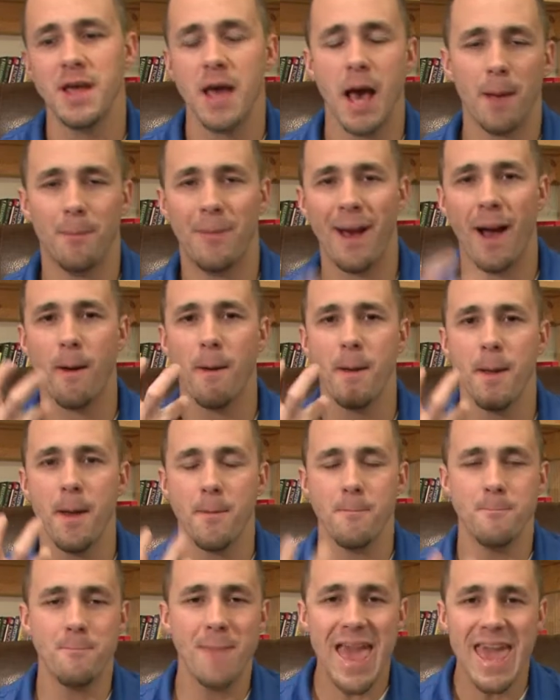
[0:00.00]
about
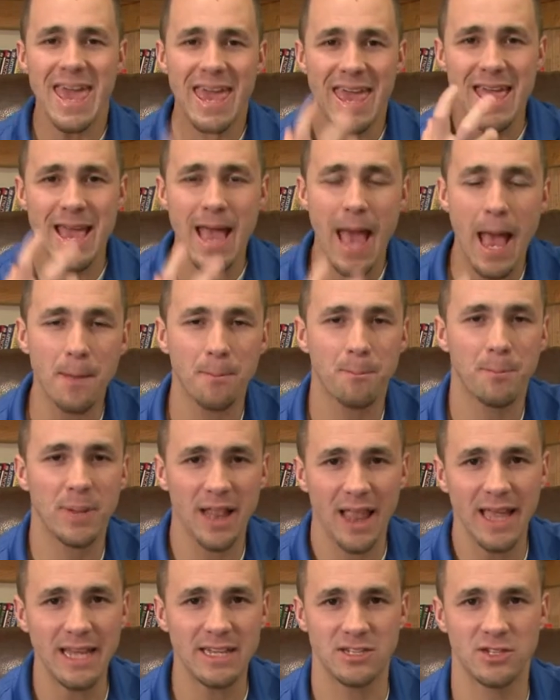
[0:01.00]
making a
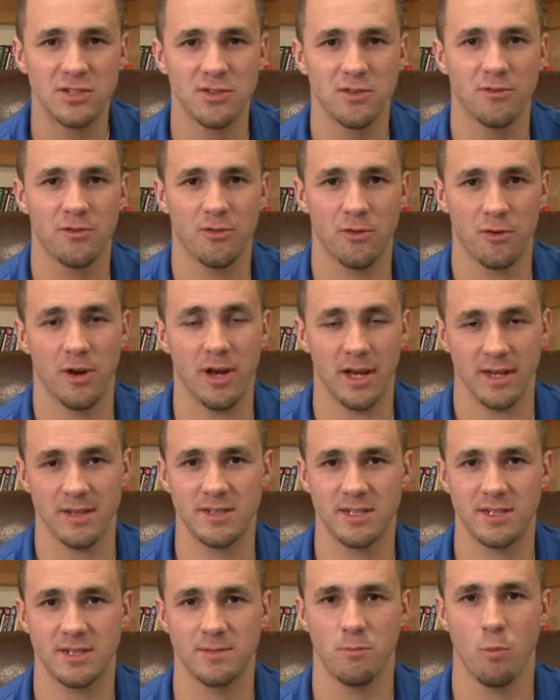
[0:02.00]
place for
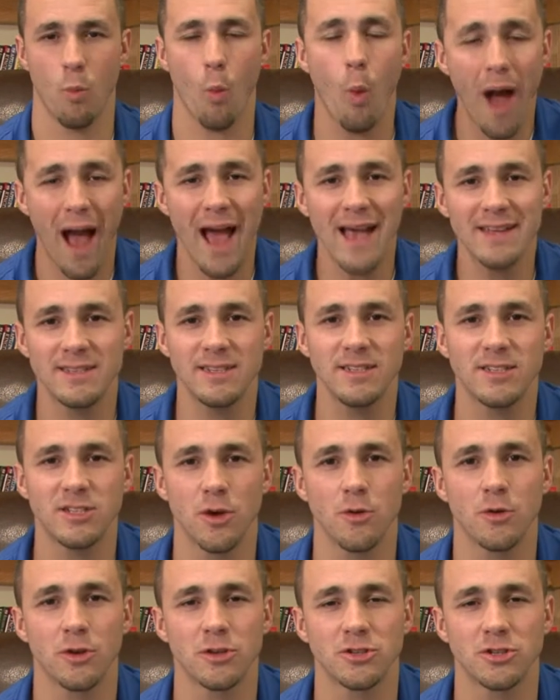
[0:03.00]
us why is he
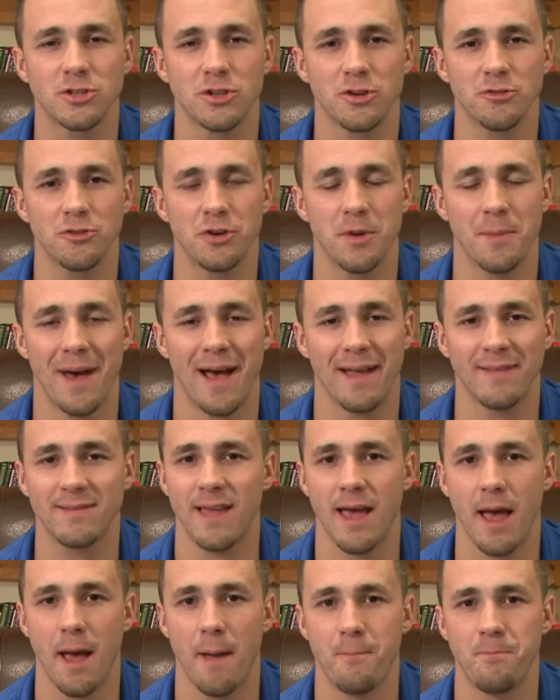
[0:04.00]
so concerned about
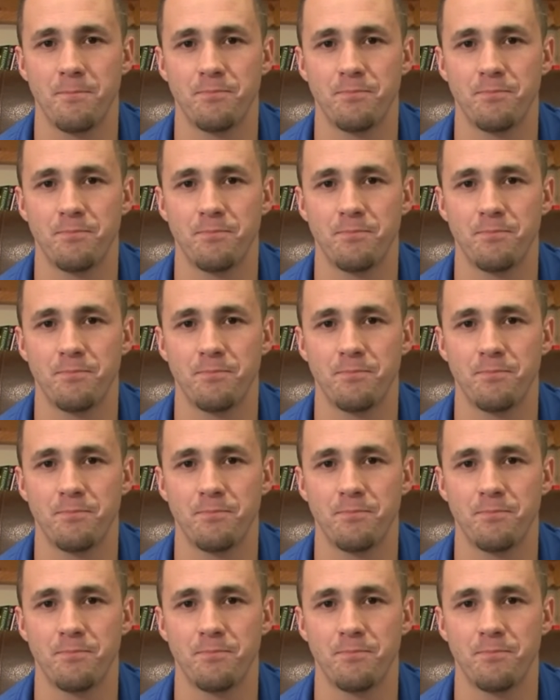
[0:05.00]
that